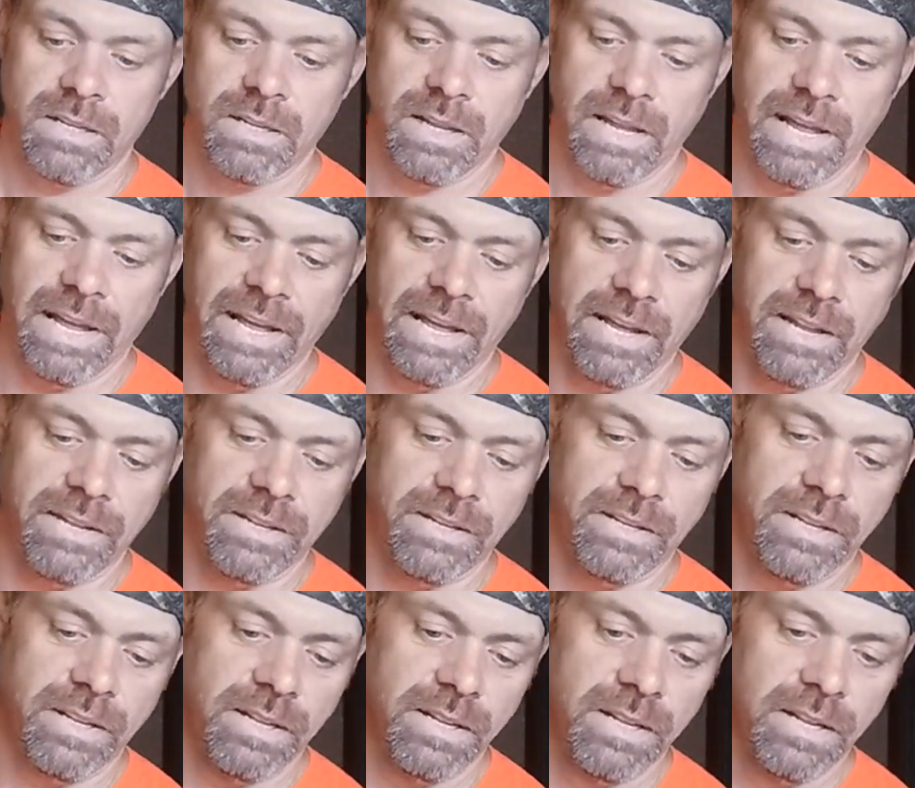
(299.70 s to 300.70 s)
and
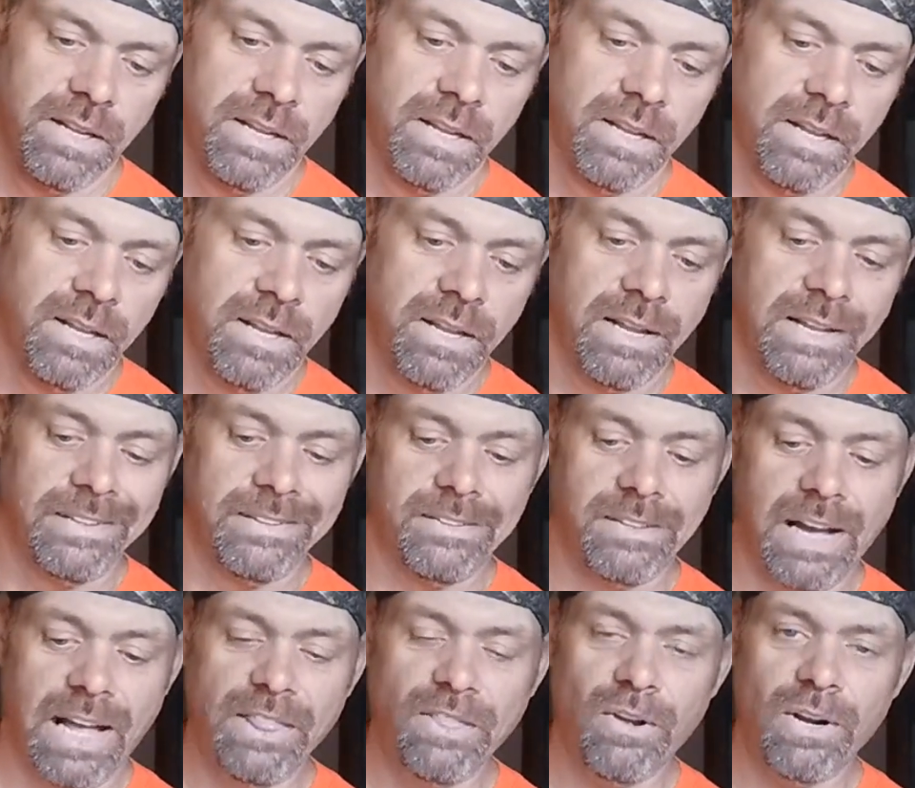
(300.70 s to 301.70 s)

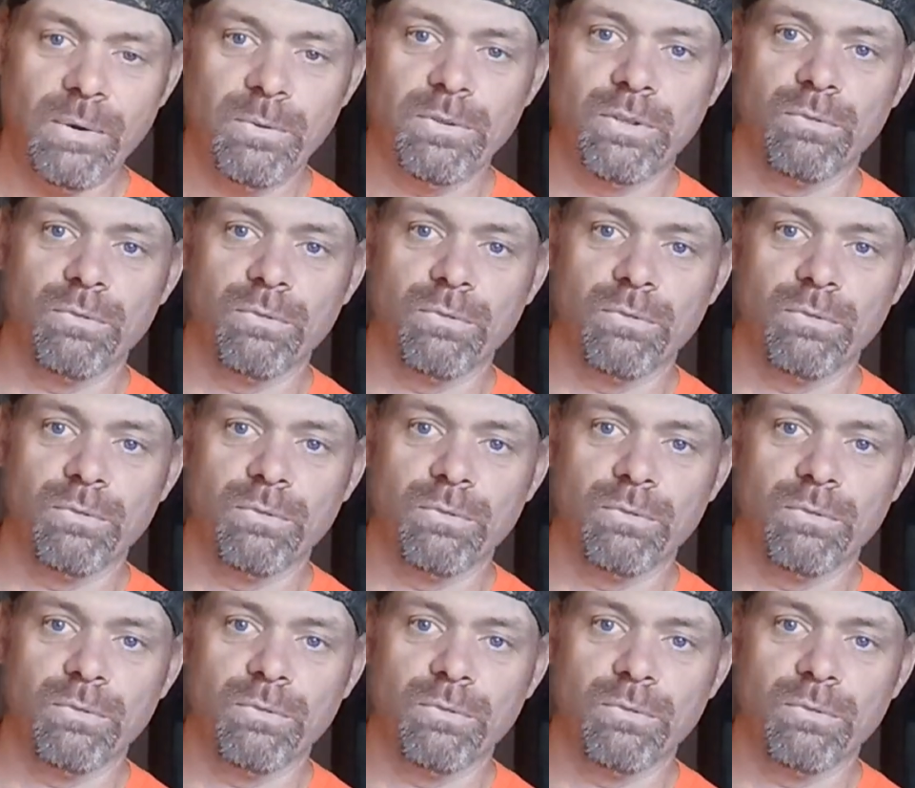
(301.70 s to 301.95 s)
I thought it was